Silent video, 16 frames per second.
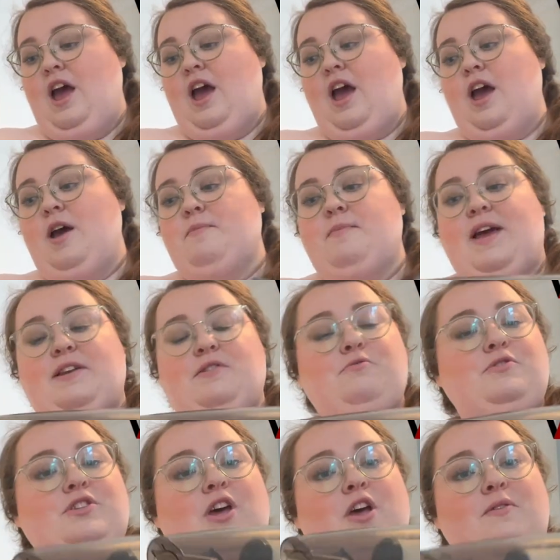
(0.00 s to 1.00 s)
And
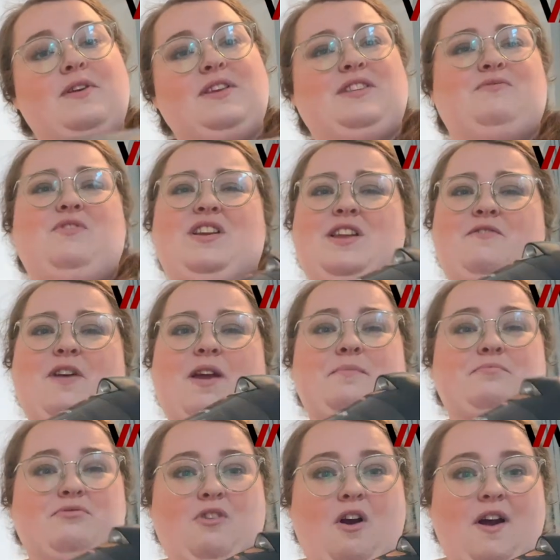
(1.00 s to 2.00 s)
also, it's a really great
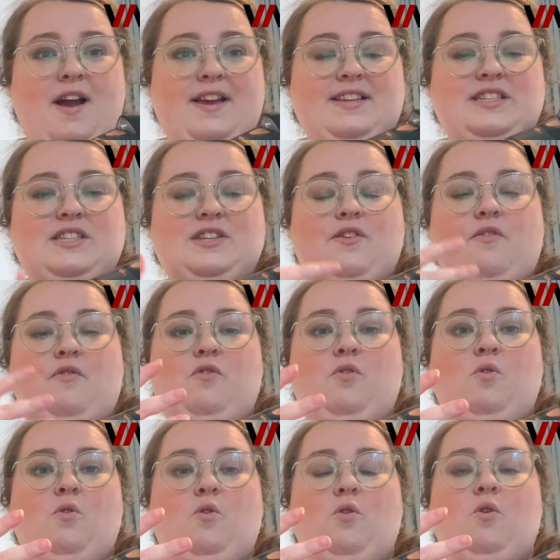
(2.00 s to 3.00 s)
price
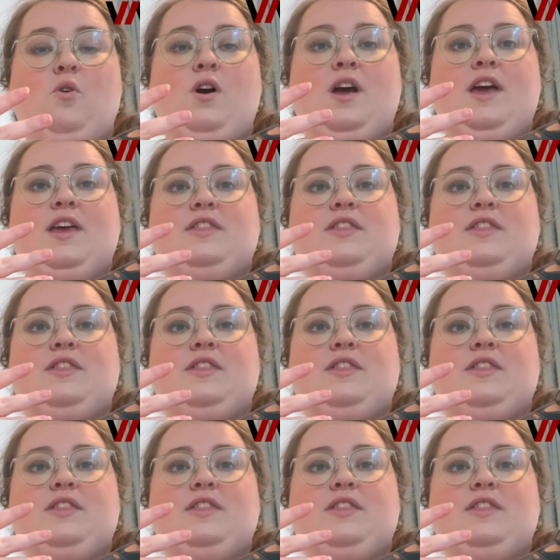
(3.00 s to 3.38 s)
for